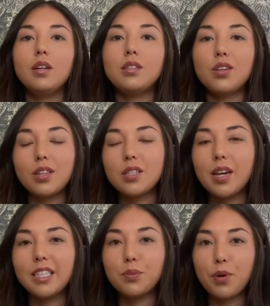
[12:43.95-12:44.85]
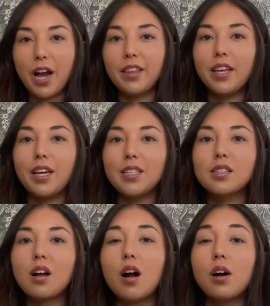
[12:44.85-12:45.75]
So this next breath is
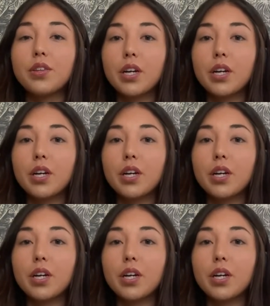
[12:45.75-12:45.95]
called the